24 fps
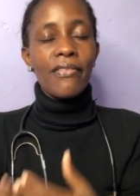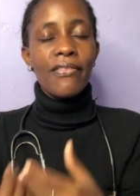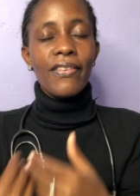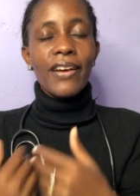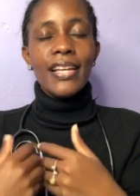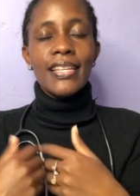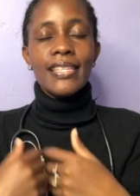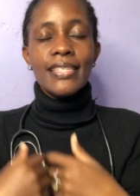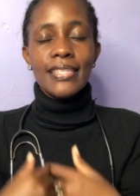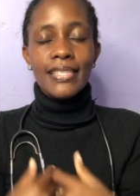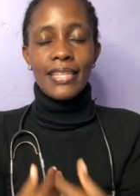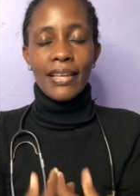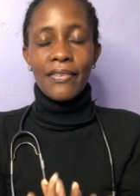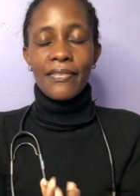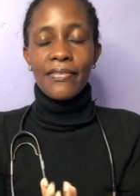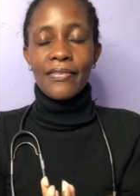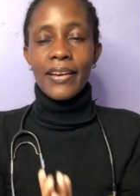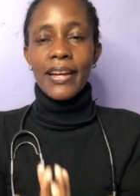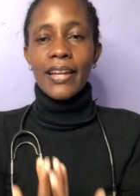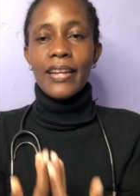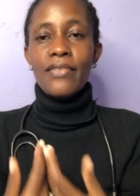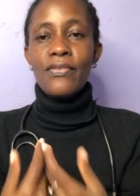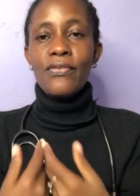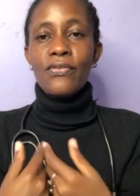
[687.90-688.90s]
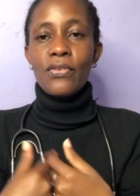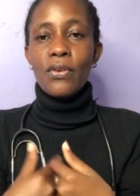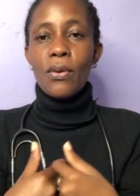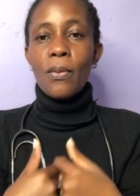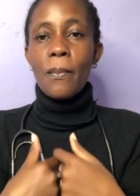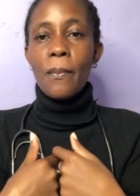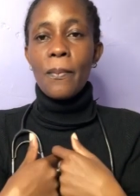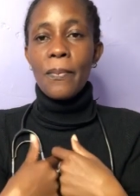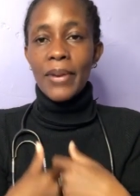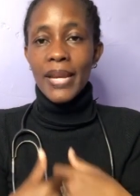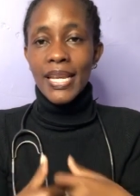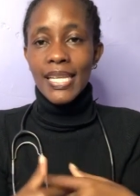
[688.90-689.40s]
suffered from
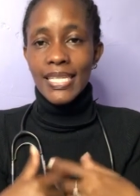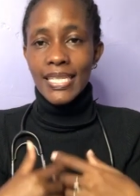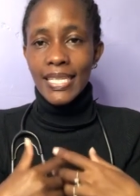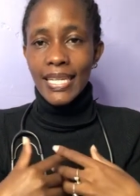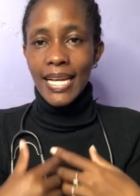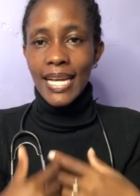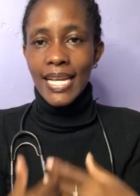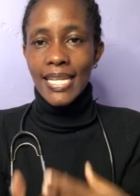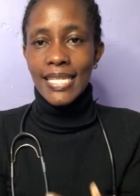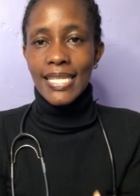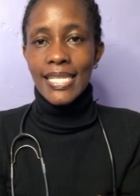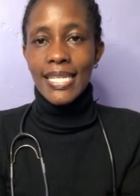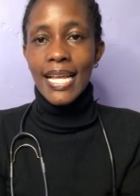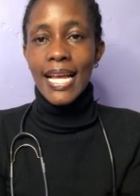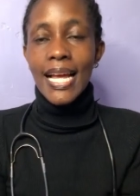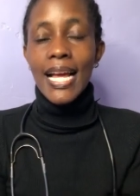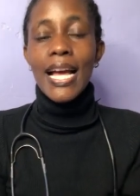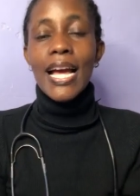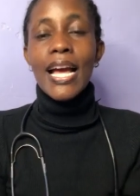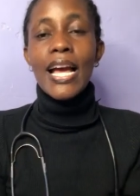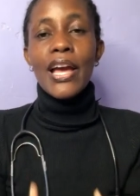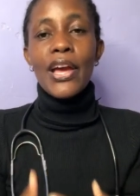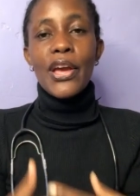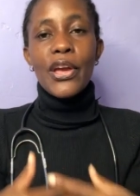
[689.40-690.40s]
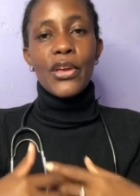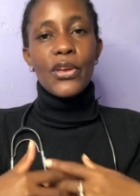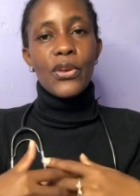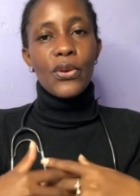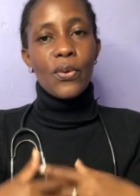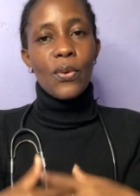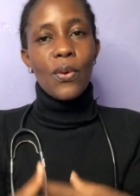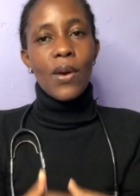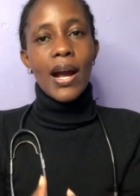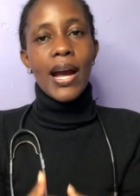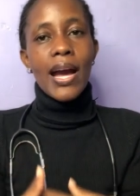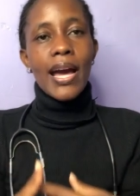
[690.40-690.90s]
breast cancer,
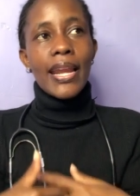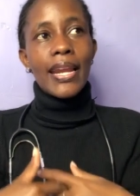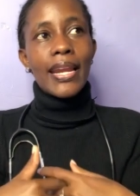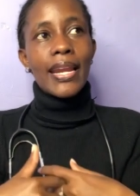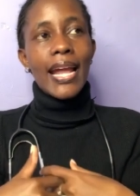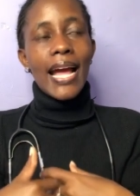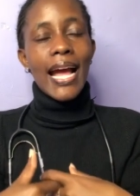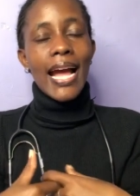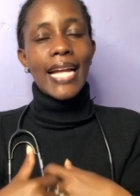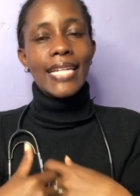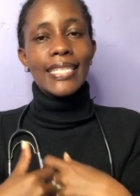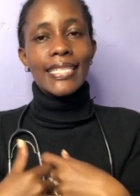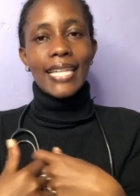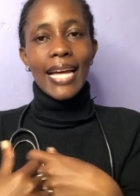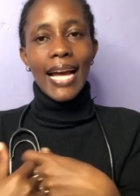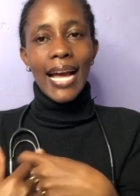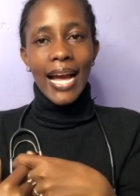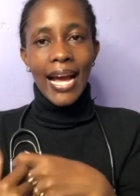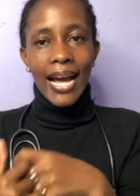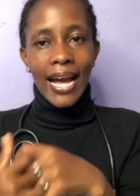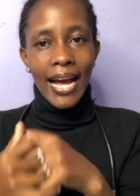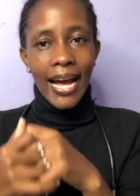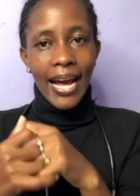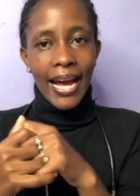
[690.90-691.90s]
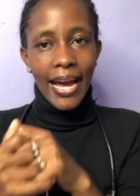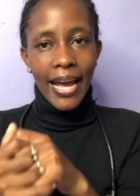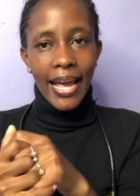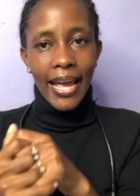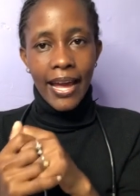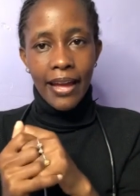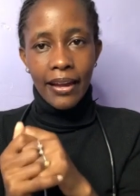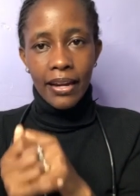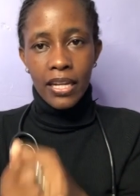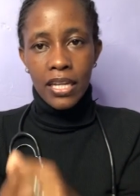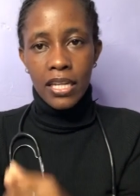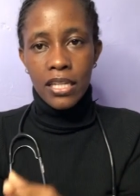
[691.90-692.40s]
you are at a
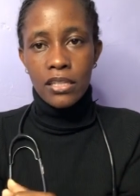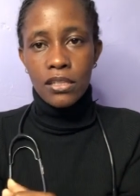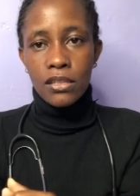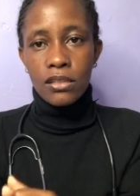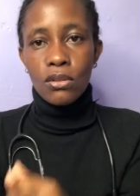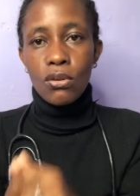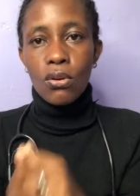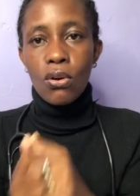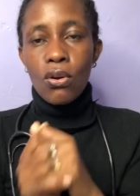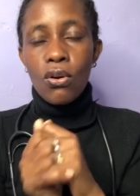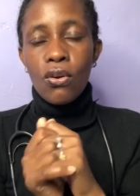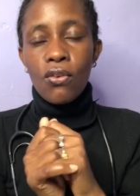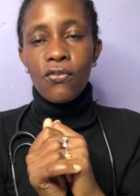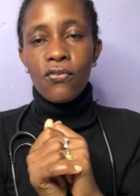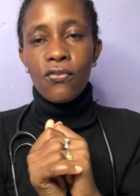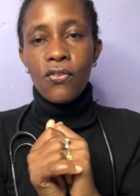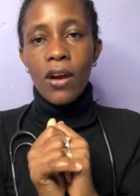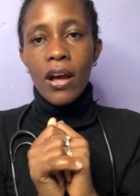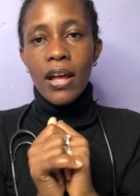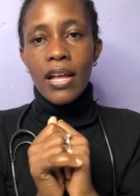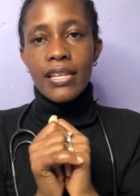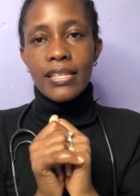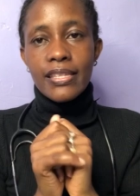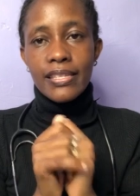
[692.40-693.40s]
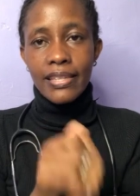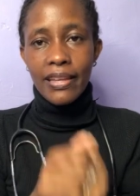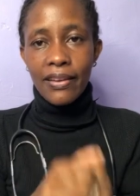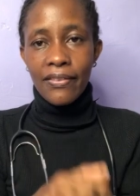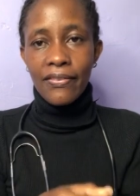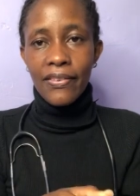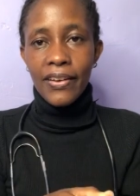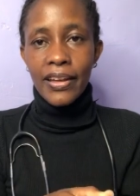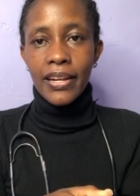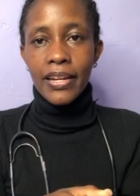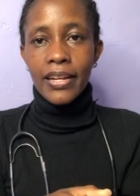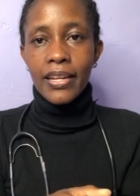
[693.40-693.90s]
higher risk of
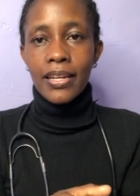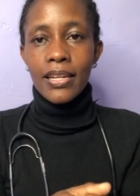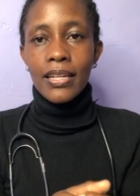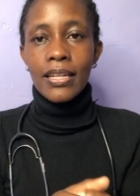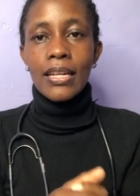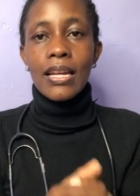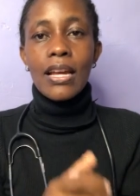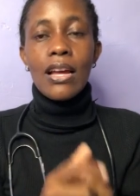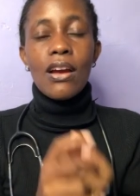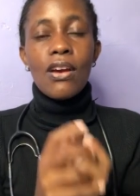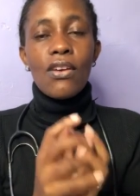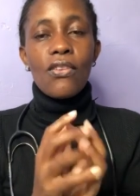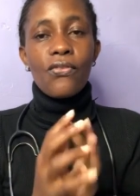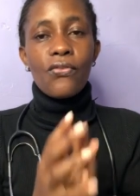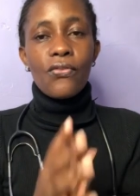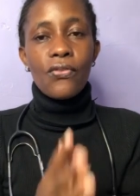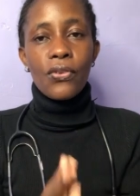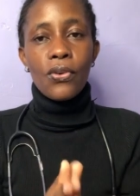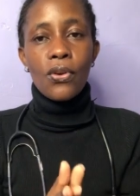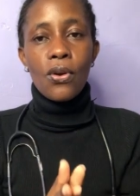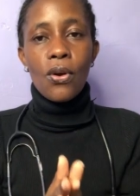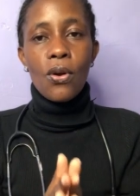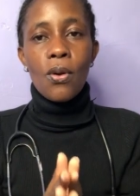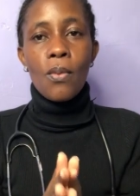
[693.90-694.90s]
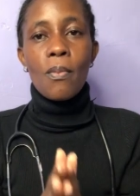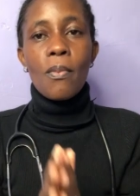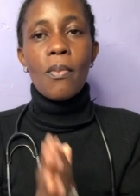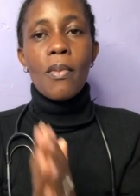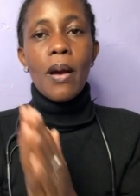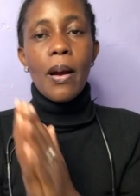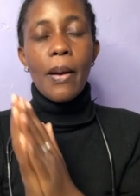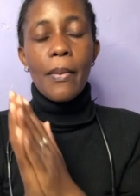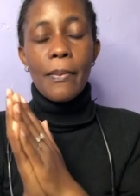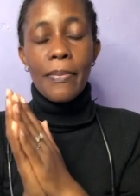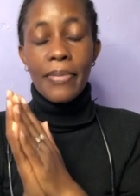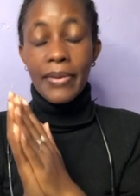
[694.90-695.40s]
suffering from
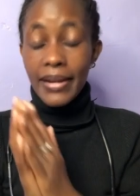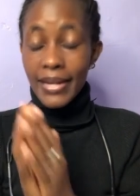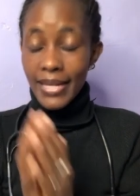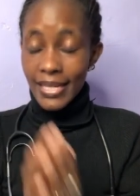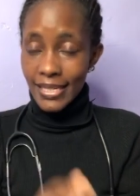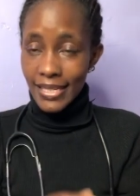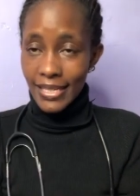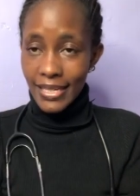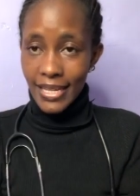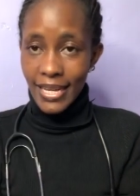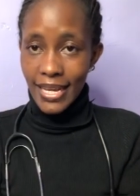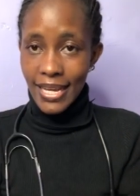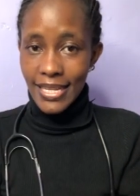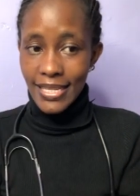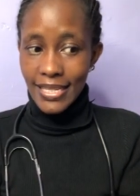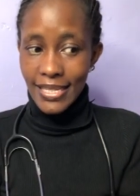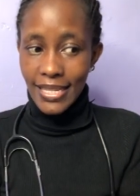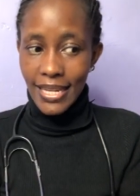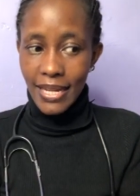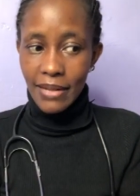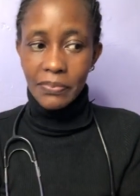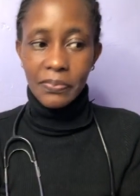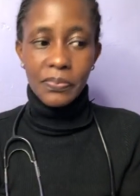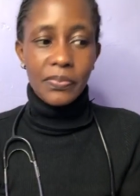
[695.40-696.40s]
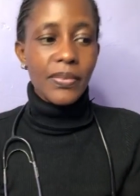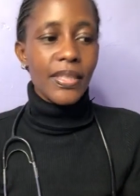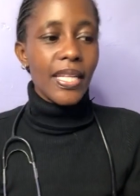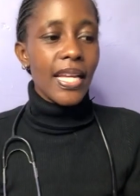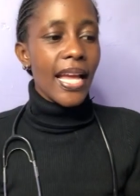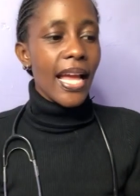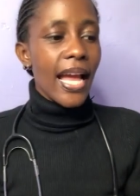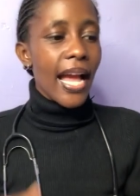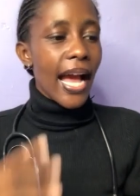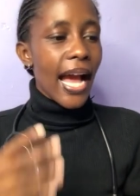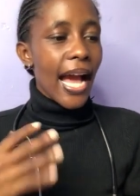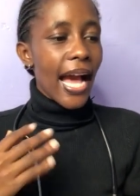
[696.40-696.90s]
breast cancer.
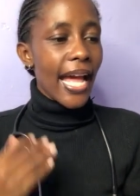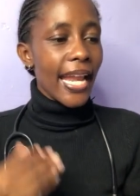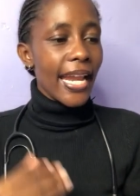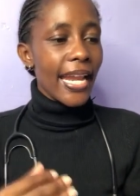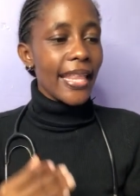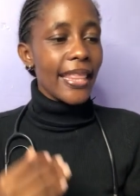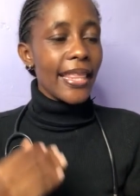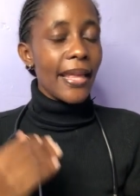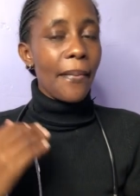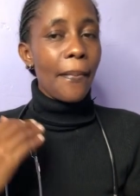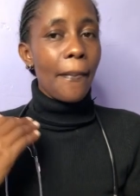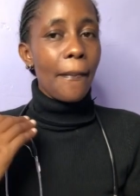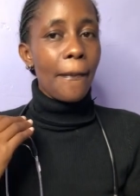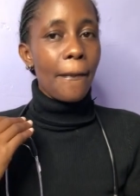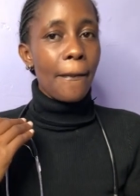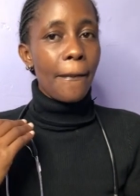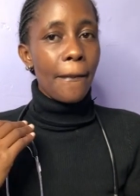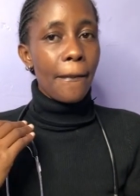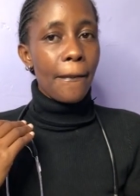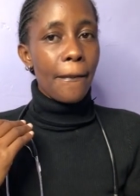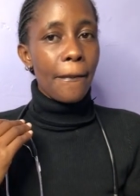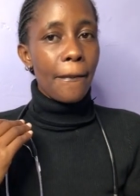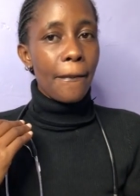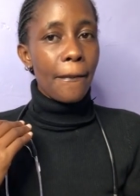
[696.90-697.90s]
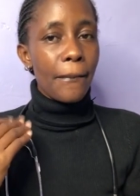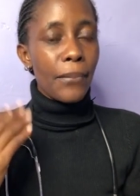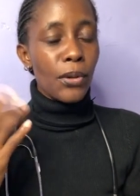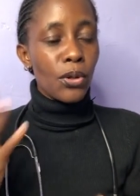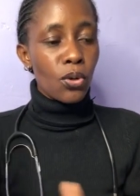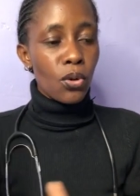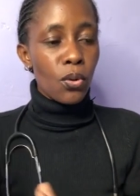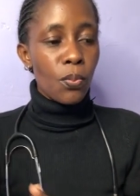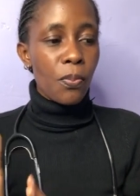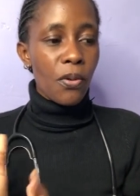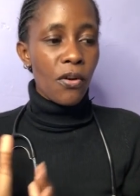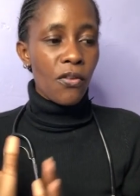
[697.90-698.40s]
Another
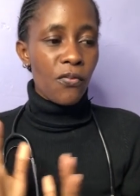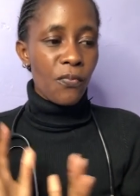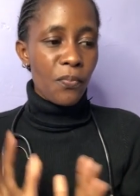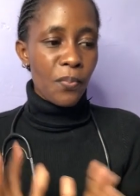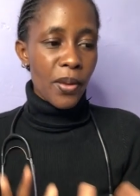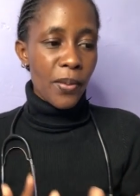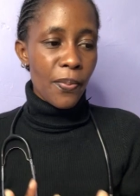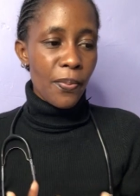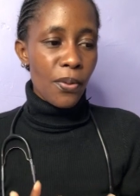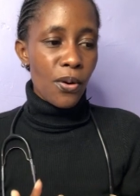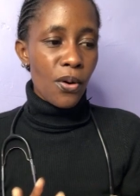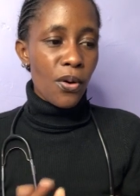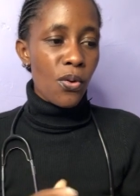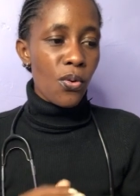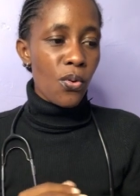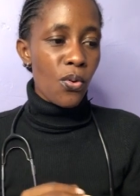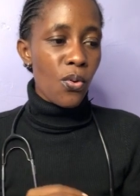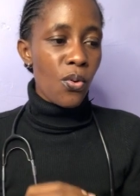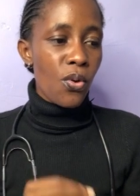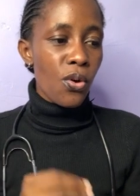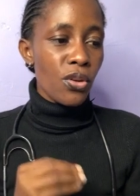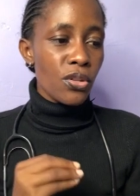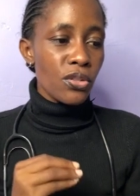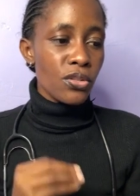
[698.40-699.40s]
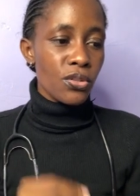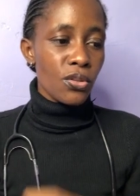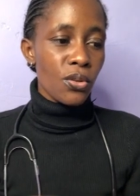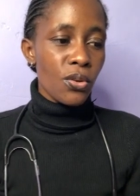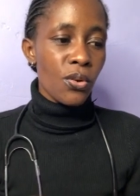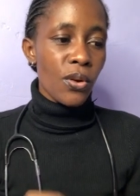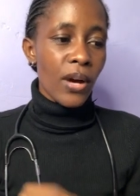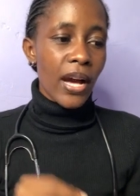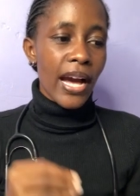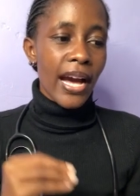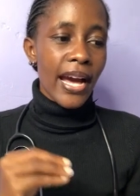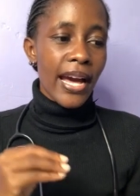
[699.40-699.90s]
group of people who
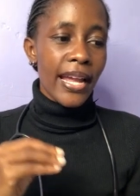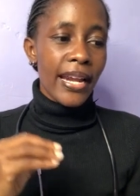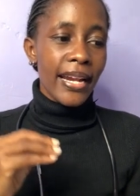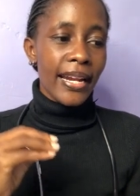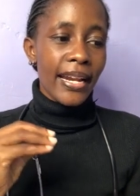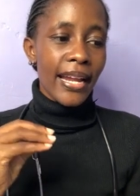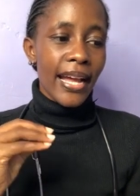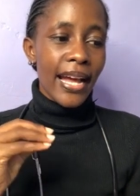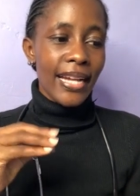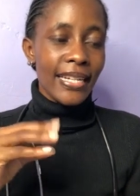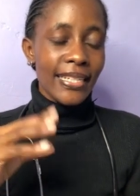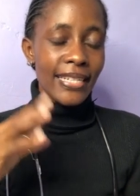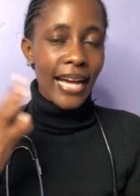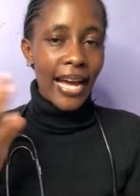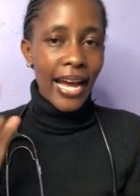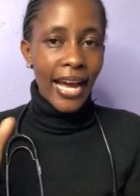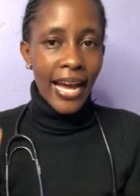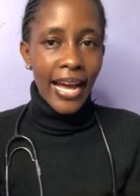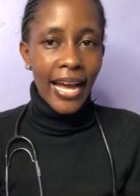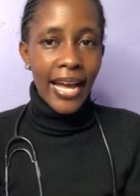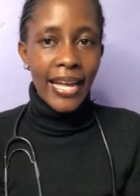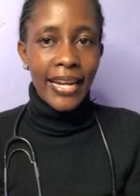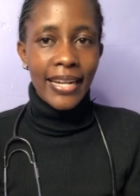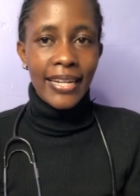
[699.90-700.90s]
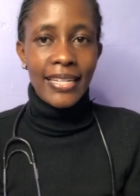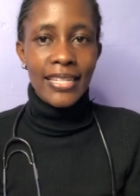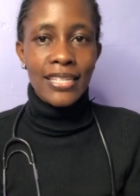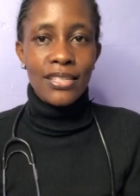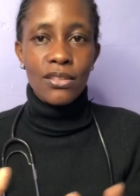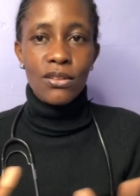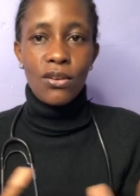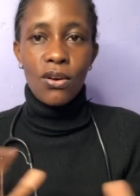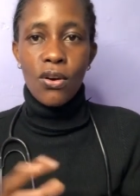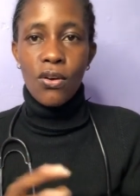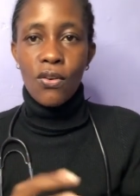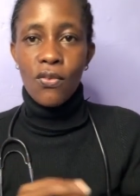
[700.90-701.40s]
also are at higher risk
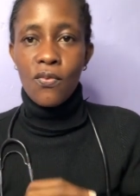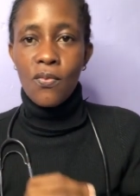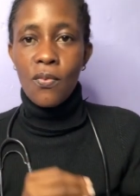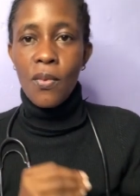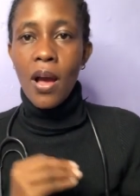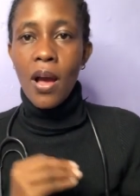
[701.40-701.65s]
of